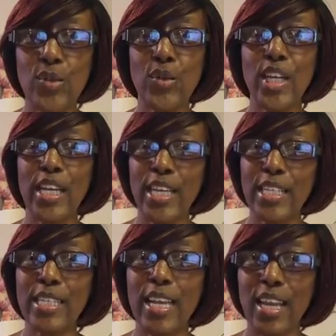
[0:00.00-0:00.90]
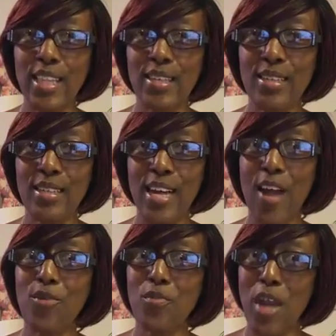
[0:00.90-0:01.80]
would get it together,
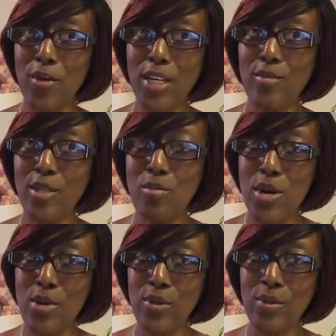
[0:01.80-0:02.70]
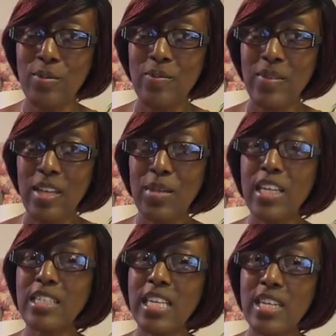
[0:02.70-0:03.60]
I would marry him tomorrow.
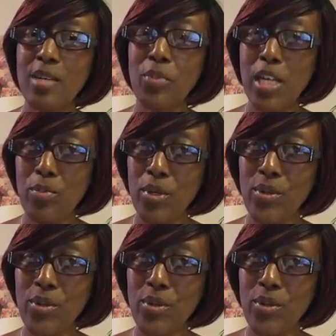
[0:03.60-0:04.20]
Because he good people.